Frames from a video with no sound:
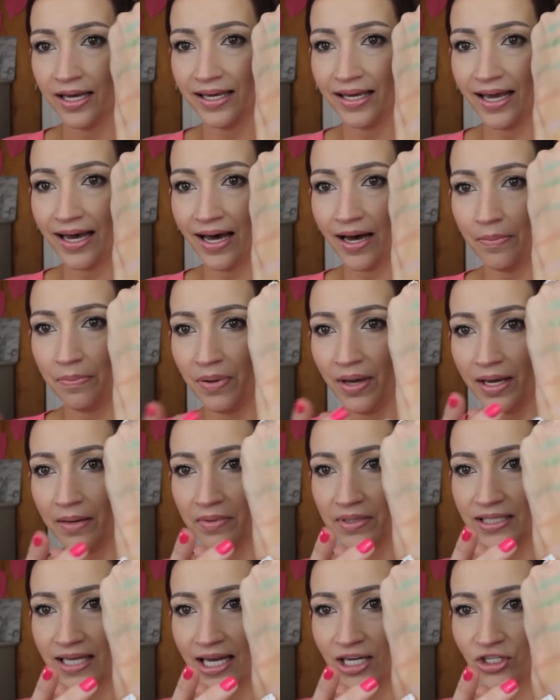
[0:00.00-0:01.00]
Yeah,
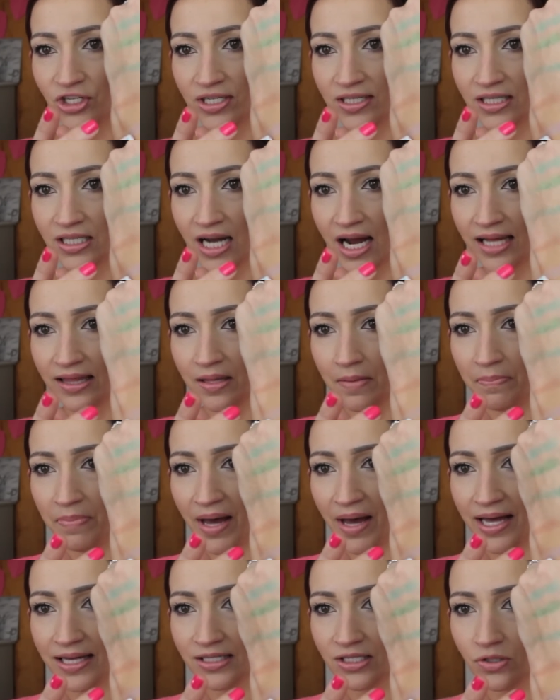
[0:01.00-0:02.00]
pigmentation's not the
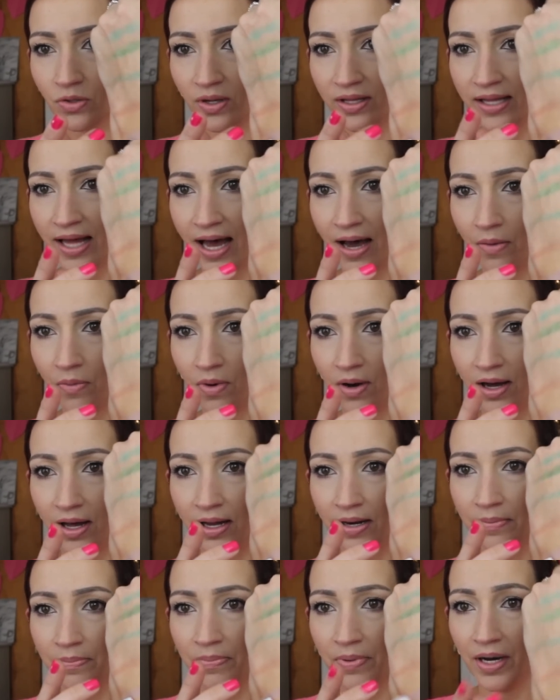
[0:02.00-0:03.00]
best on that
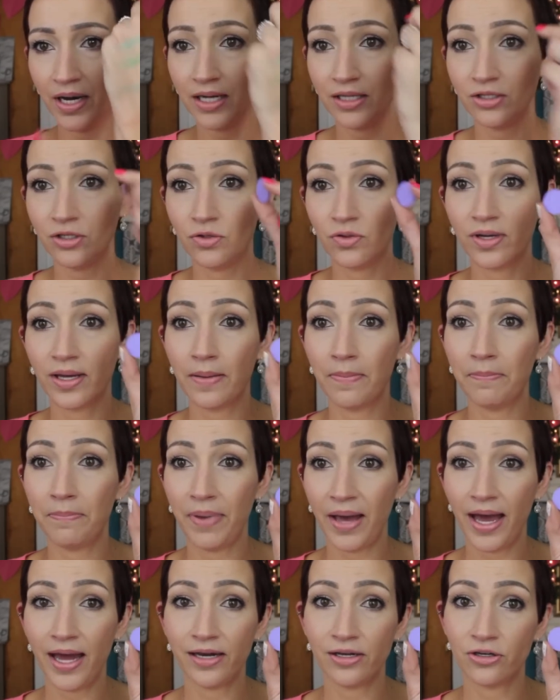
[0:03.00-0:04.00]
one, but you can
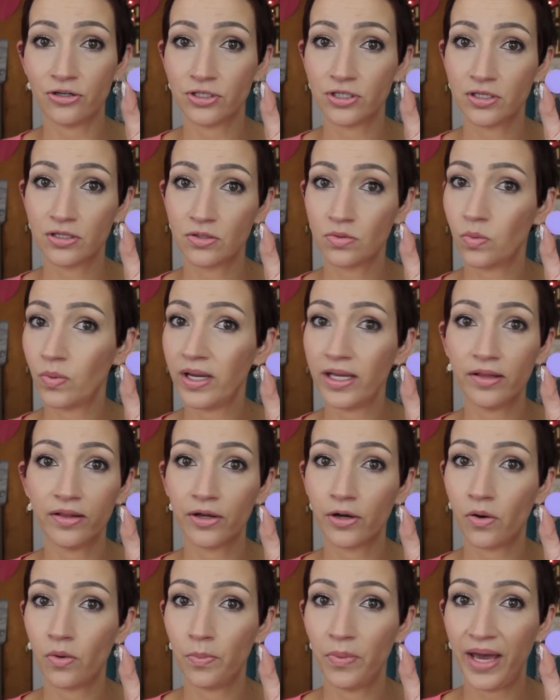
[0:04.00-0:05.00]
bet your sweet
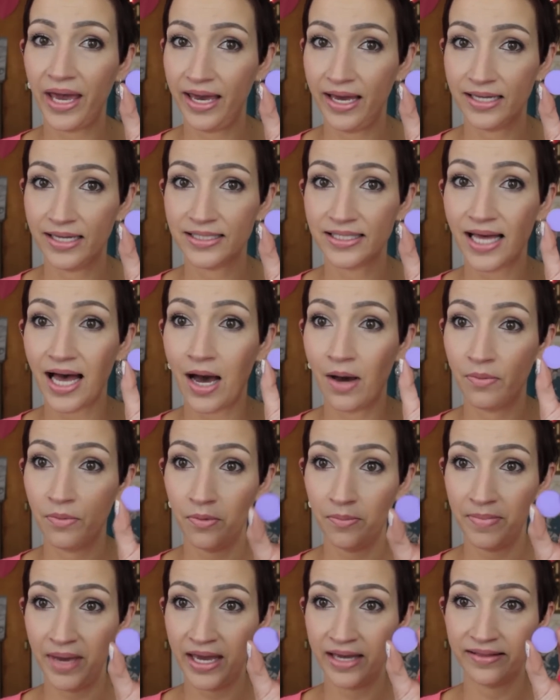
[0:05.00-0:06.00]
little pants I
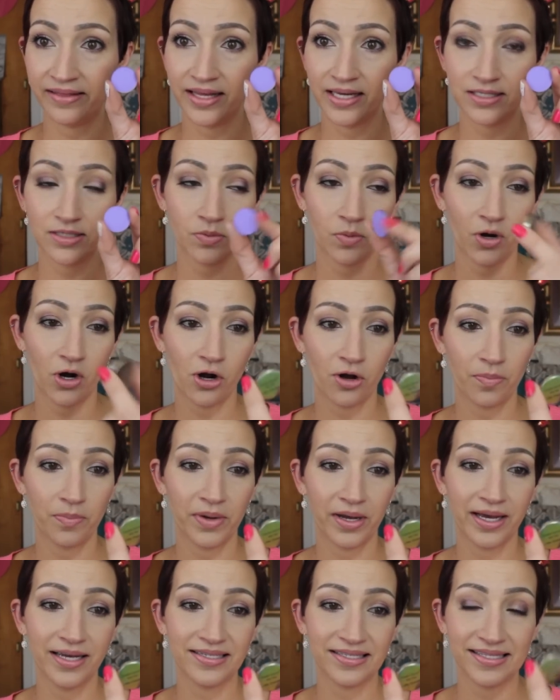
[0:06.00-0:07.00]
will make this work
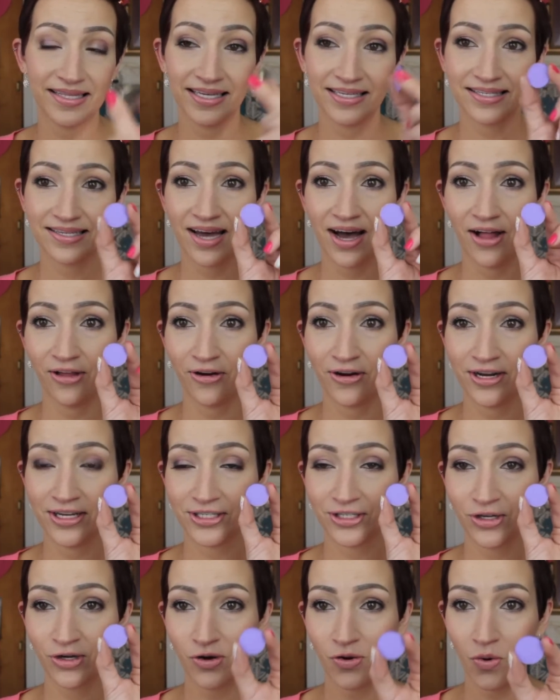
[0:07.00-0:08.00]
because this color
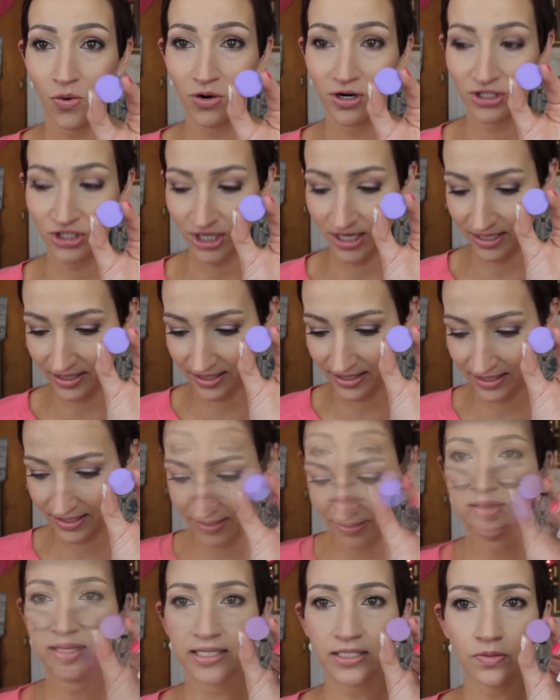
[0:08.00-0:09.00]
is
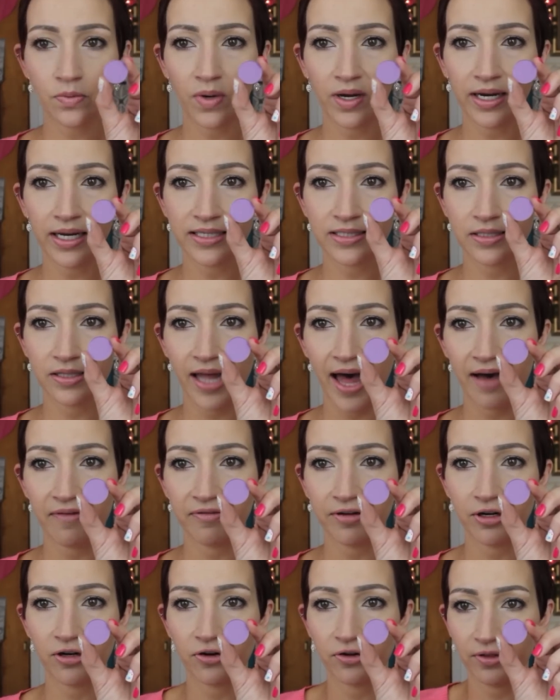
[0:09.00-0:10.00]
gorgeous. This one is
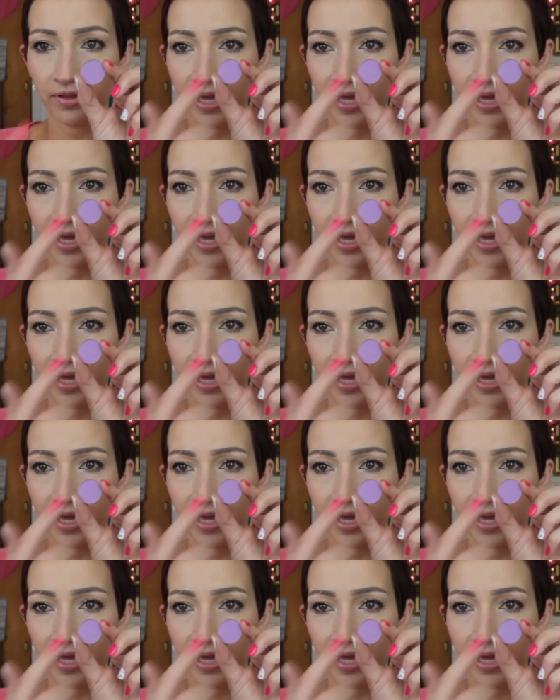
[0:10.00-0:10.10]
Lavender